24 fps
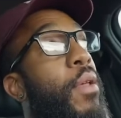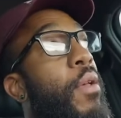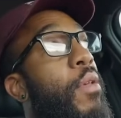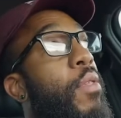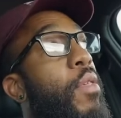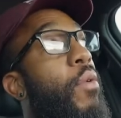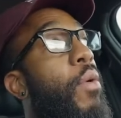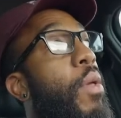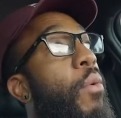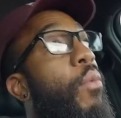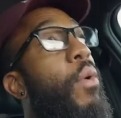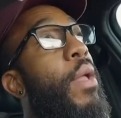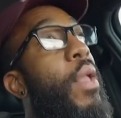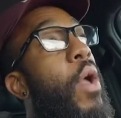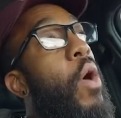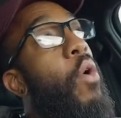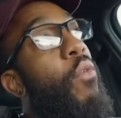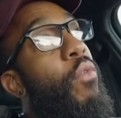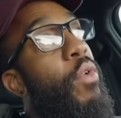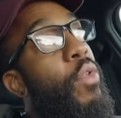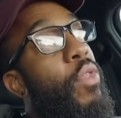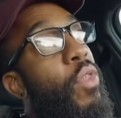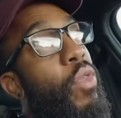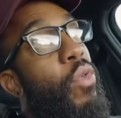So we went
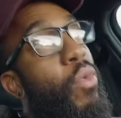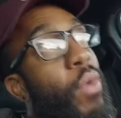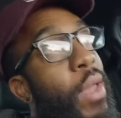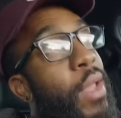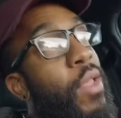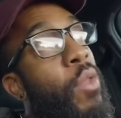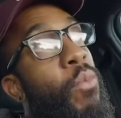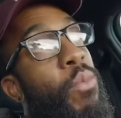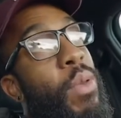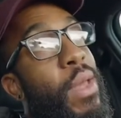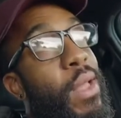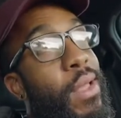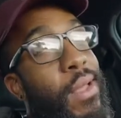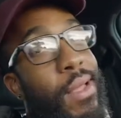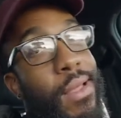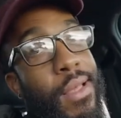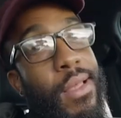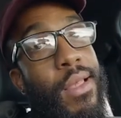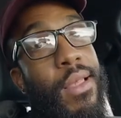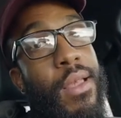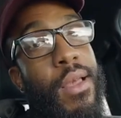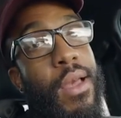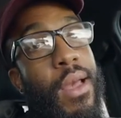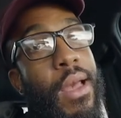over to
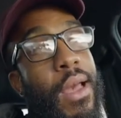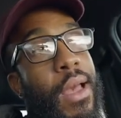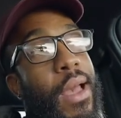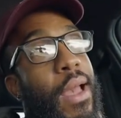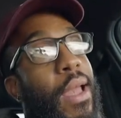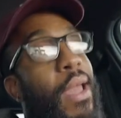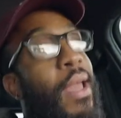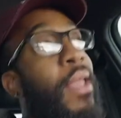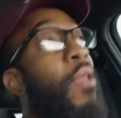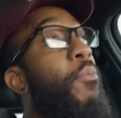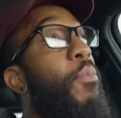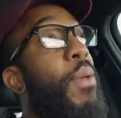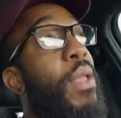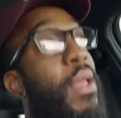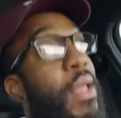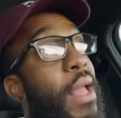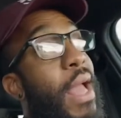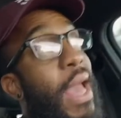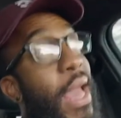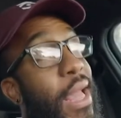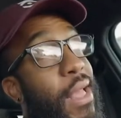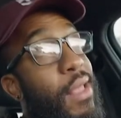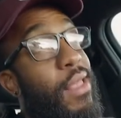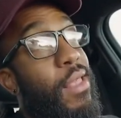Independence, uh, Independent
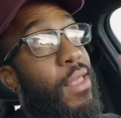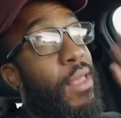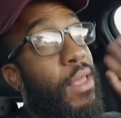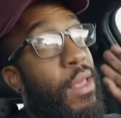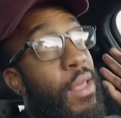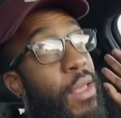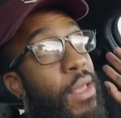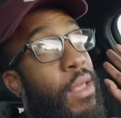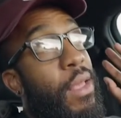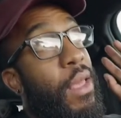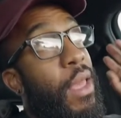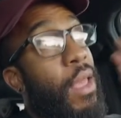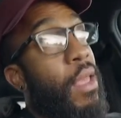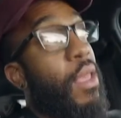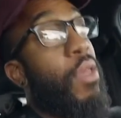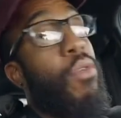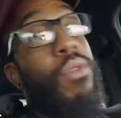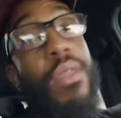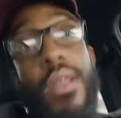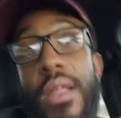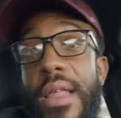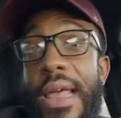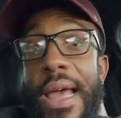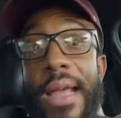Heights in
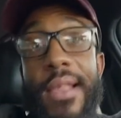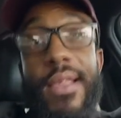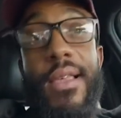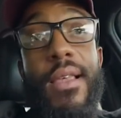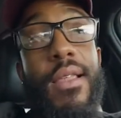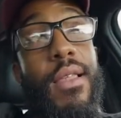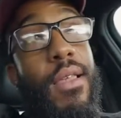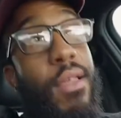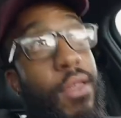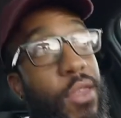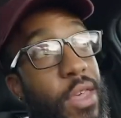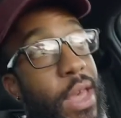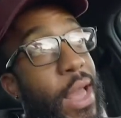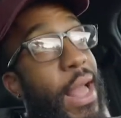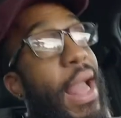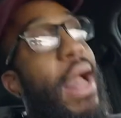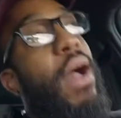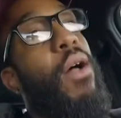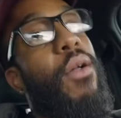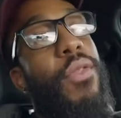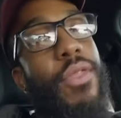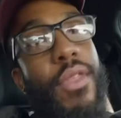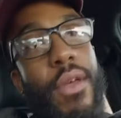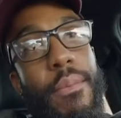Houston, Texas, to check
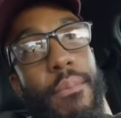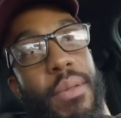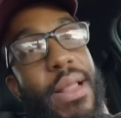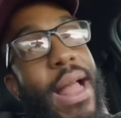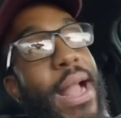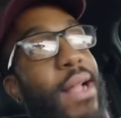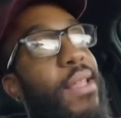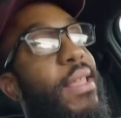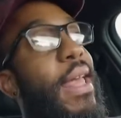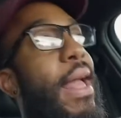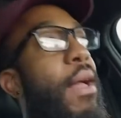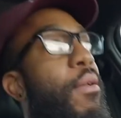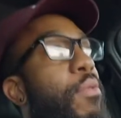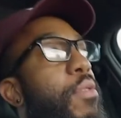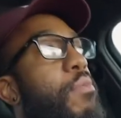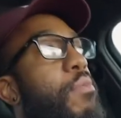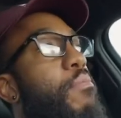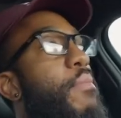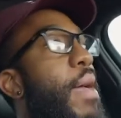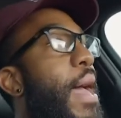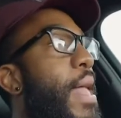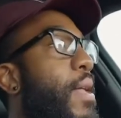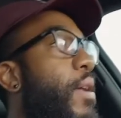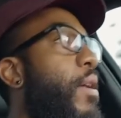out the Black Towns
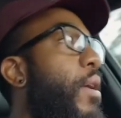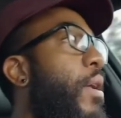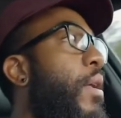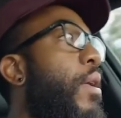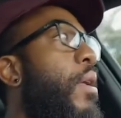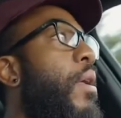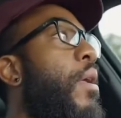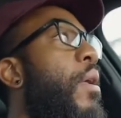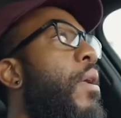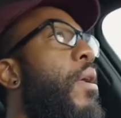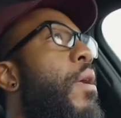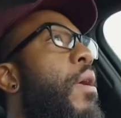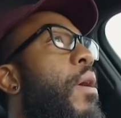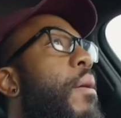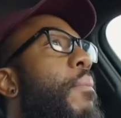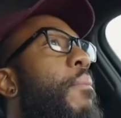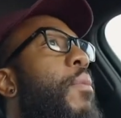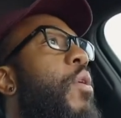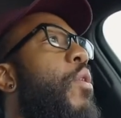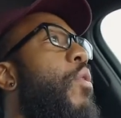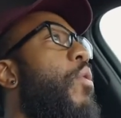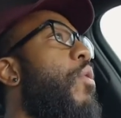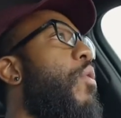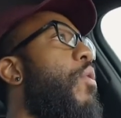Matter
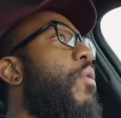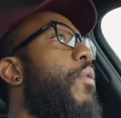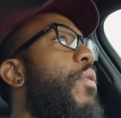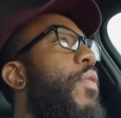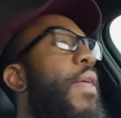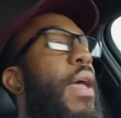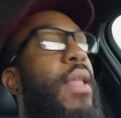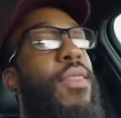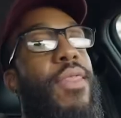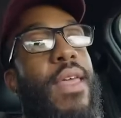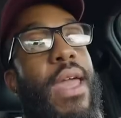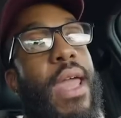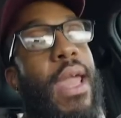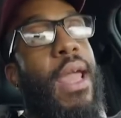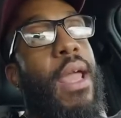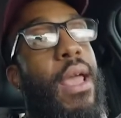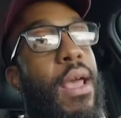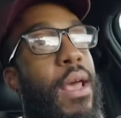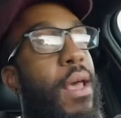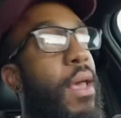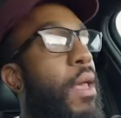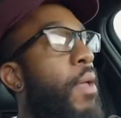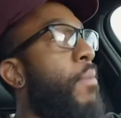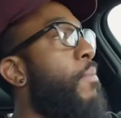mural that they
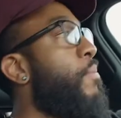uh,